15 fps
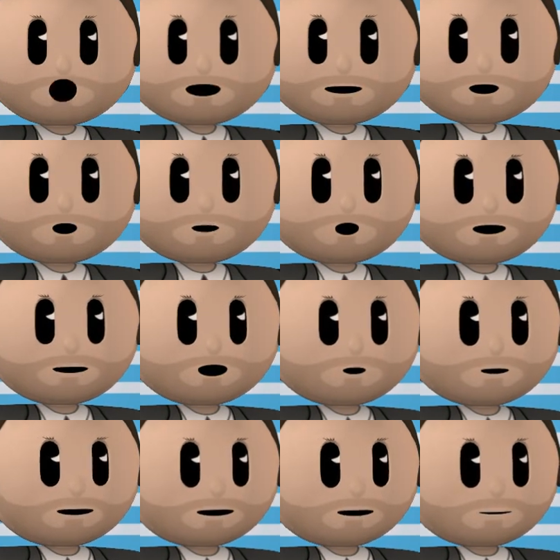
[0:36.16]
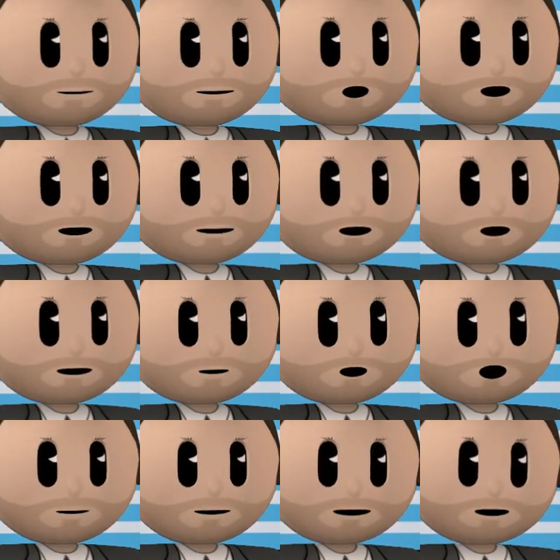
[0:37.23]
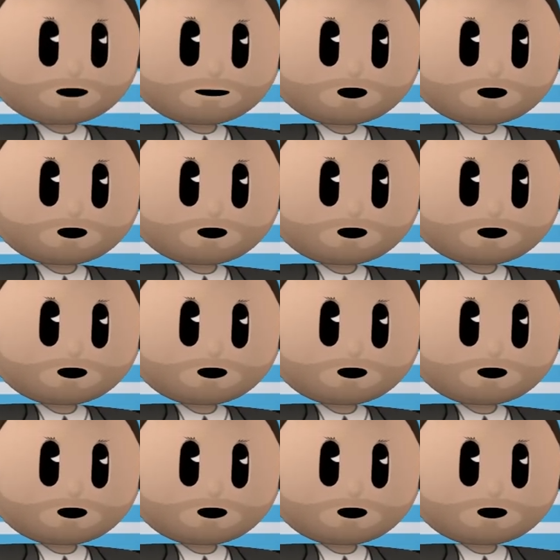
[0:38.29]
I do hope your day is going fantastic